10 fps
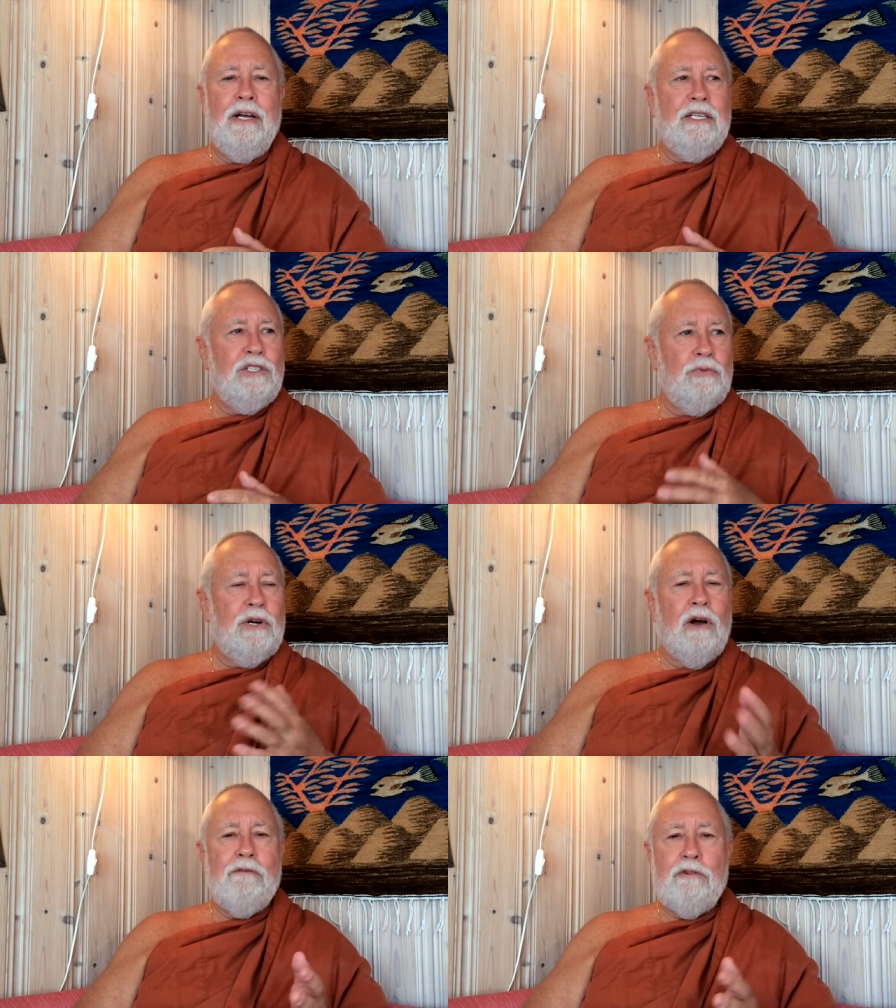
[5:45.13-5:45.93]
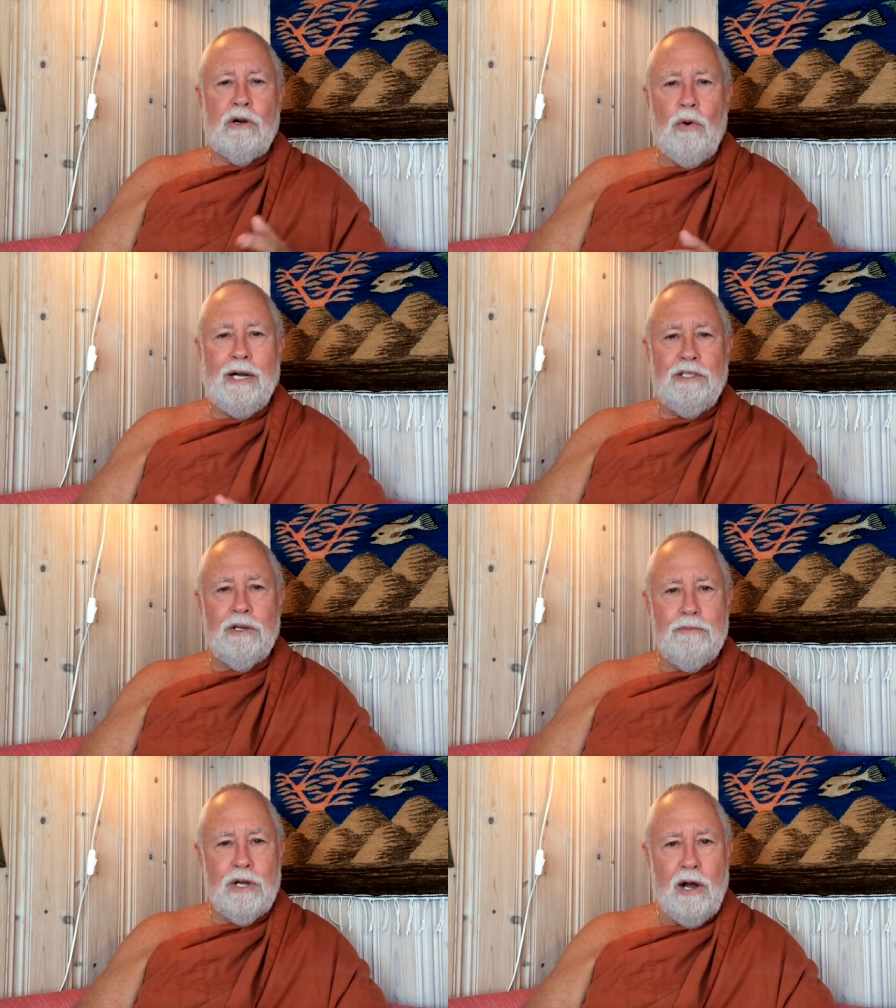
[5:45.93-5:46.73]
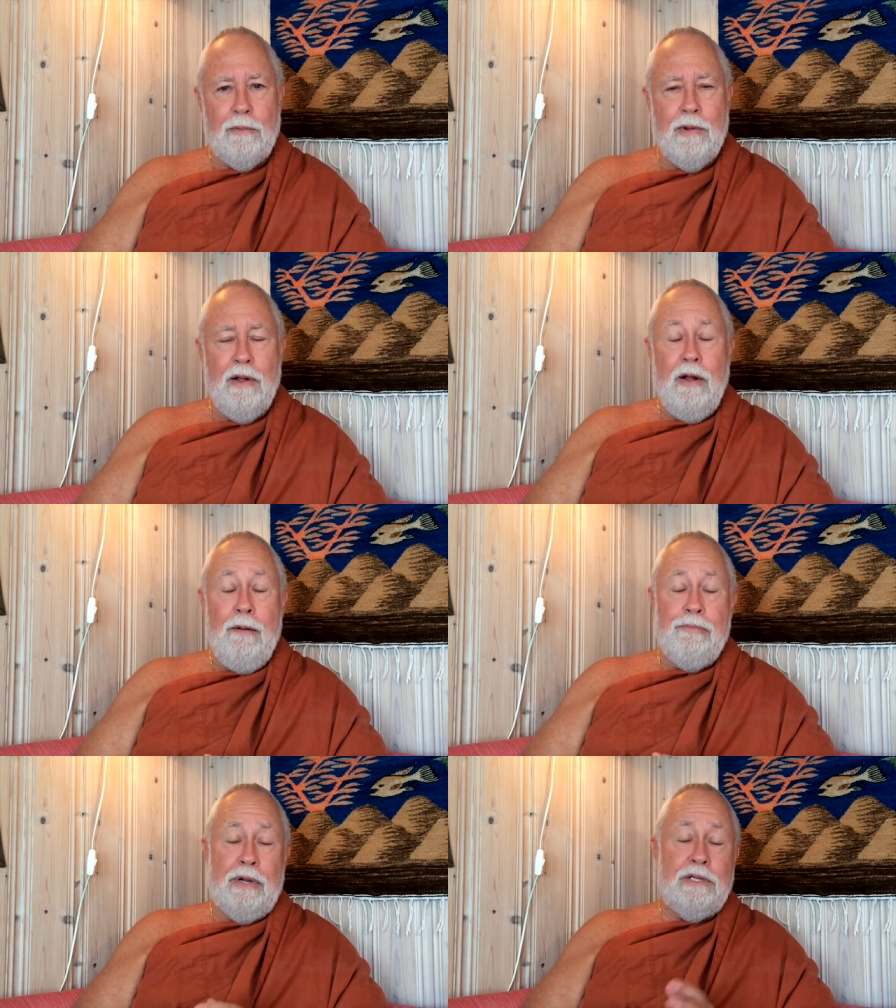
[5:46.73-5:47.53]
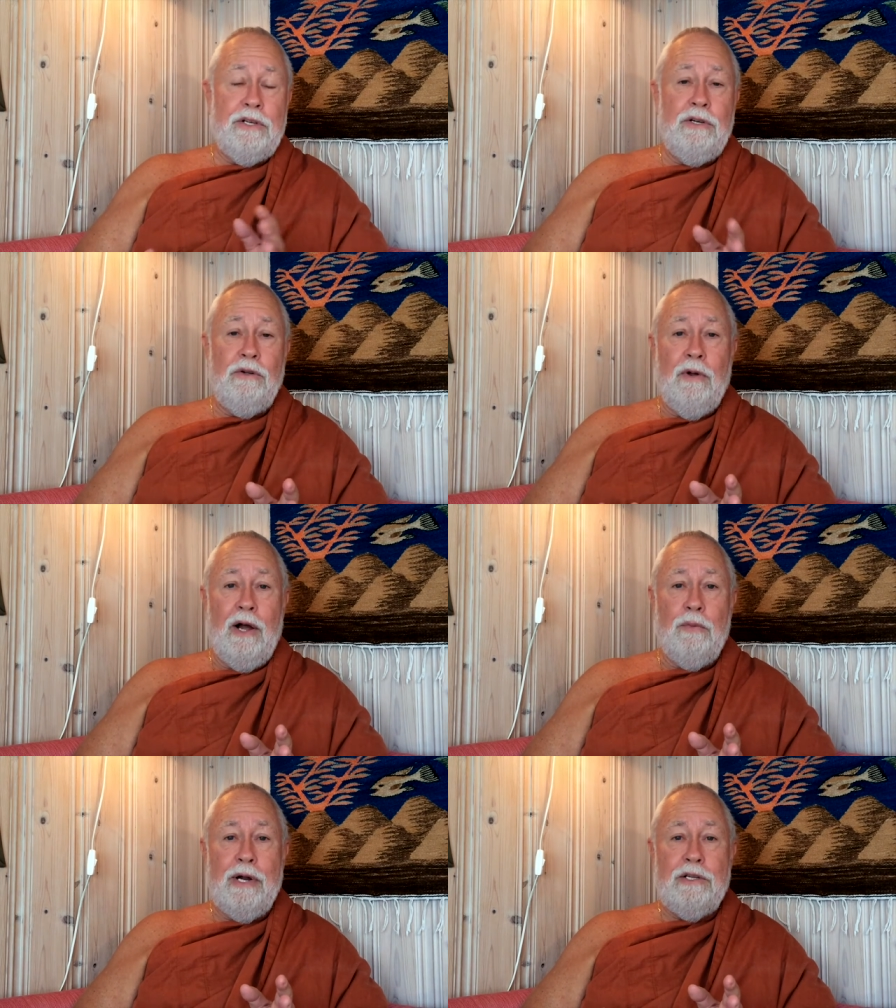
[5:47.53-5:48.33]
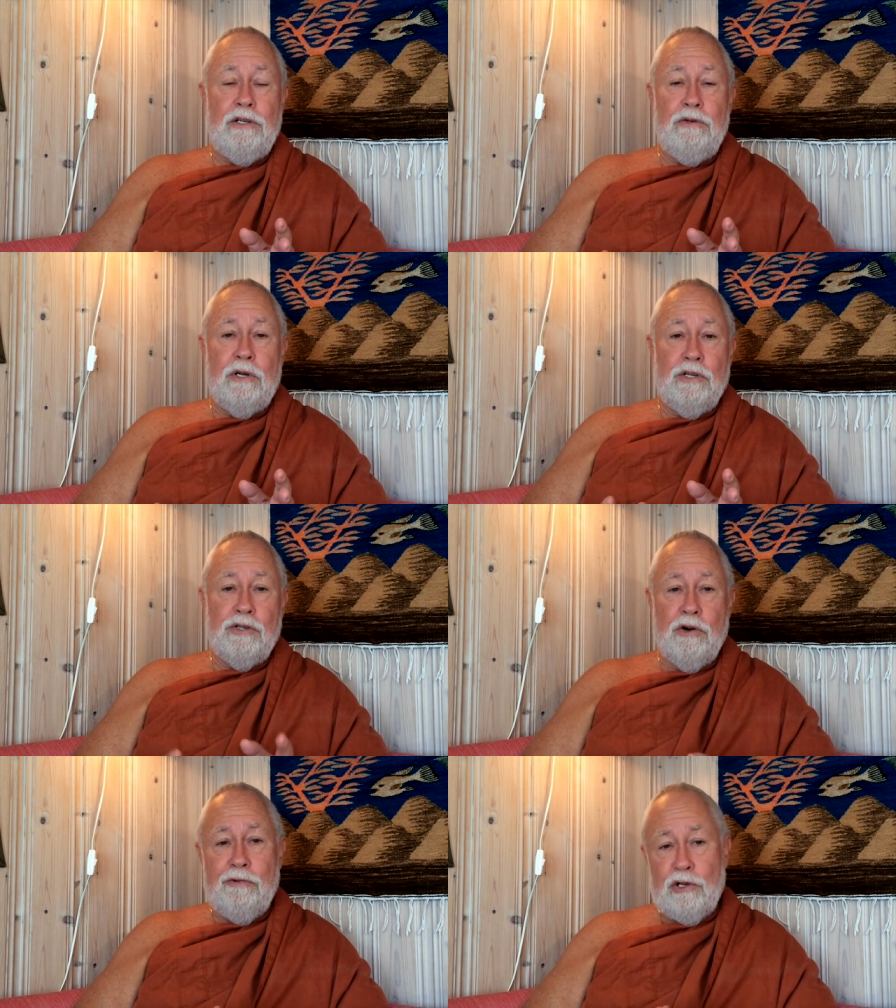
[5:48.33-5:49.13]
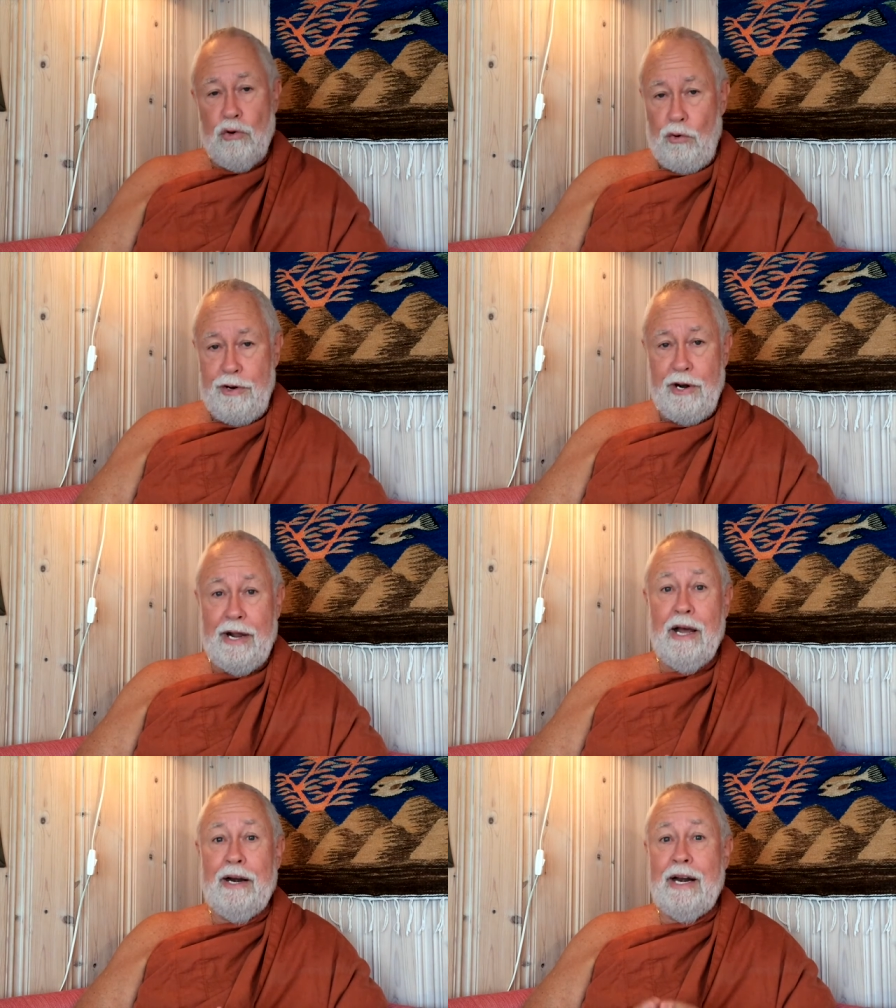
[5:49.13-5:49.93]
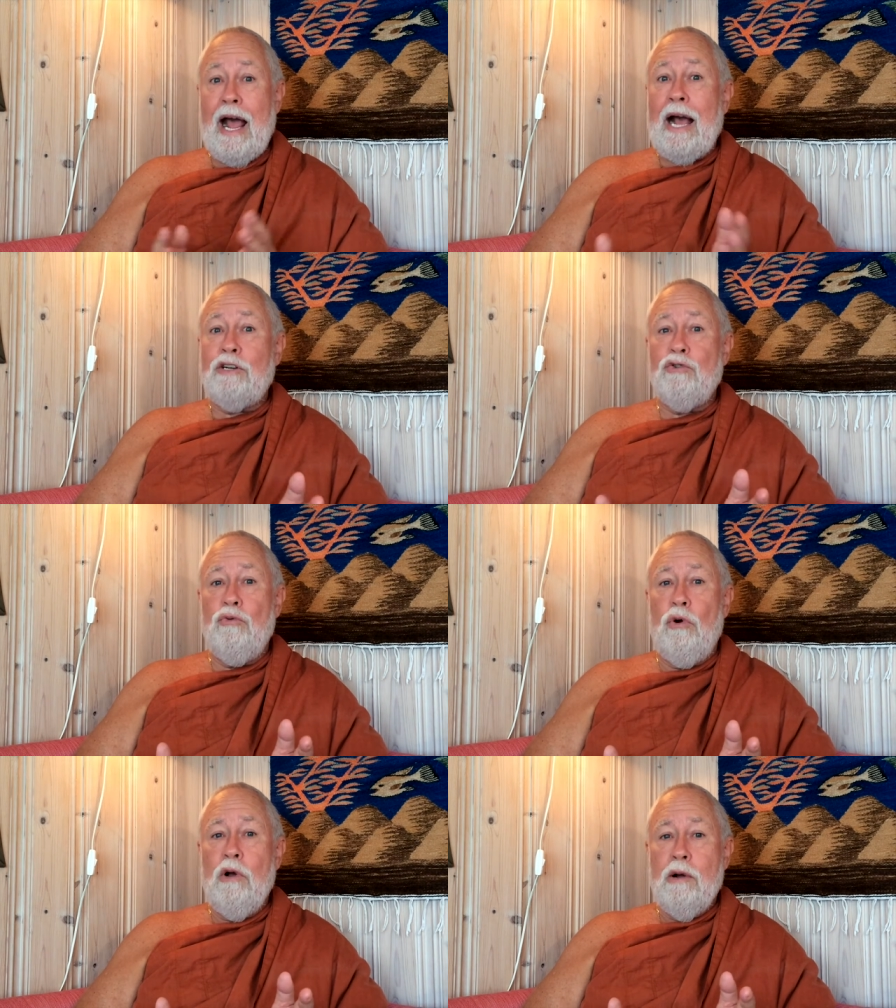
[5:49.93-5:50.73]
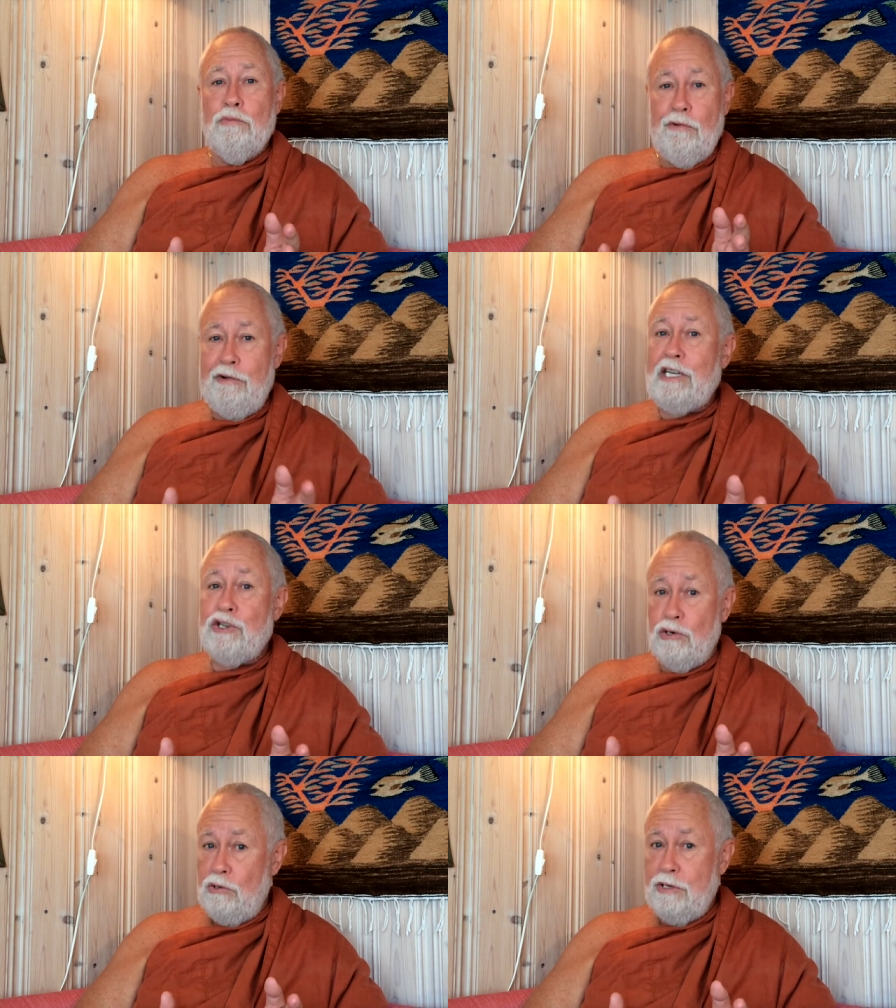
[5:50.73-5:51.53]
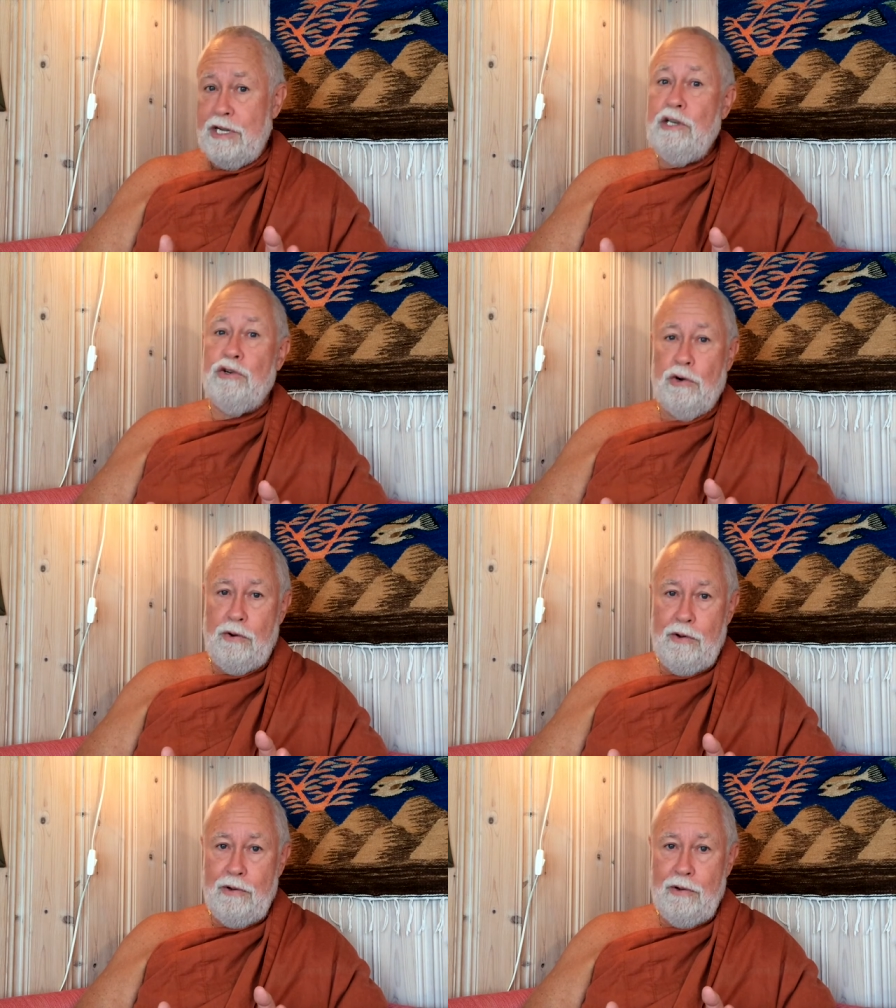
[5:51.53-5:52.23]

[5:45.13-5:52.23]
And this went on for quite some time until I went to conservatory and I got an actual professional teacher.